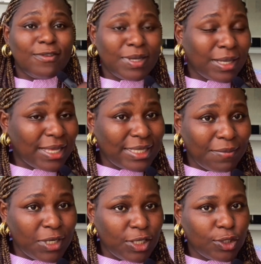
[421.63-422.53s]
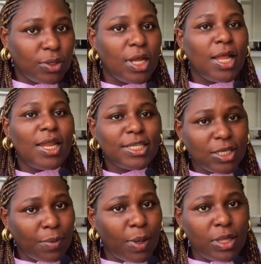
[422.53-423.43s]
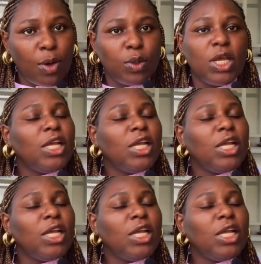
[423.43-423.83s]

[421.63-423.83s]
examination. Let's talk about that one.